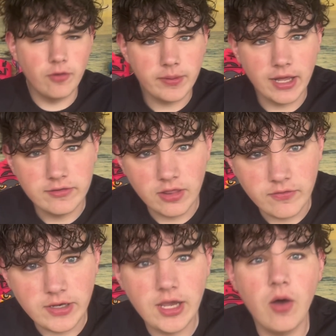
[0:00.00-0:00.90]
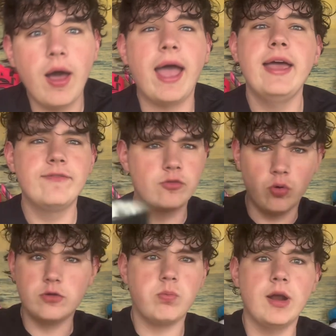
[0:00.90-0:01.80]
we get into the video, I of
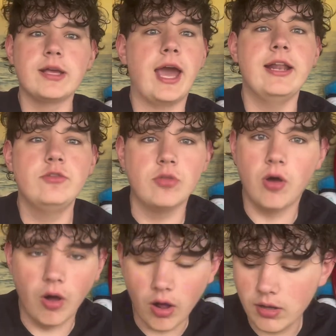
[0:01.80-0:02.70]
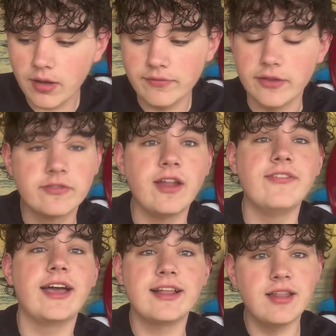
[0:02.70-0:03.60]
course gotta do the haul of the
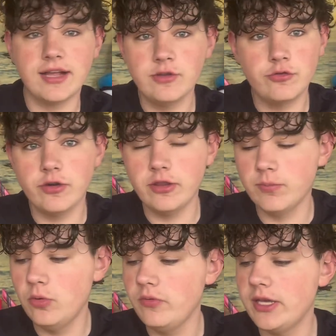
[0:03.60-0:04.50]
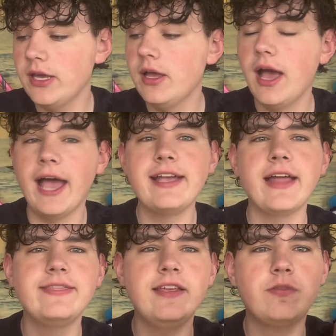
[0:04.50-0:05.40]
stuff I collected for this movie. I
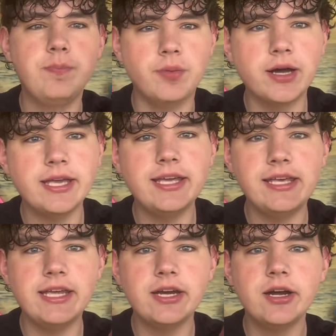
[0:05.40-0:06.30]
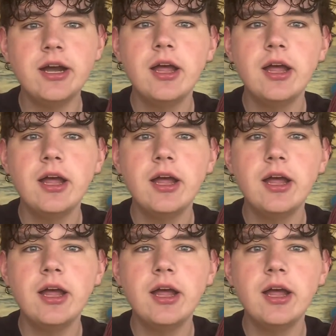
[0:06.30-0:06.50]
got this bucket here.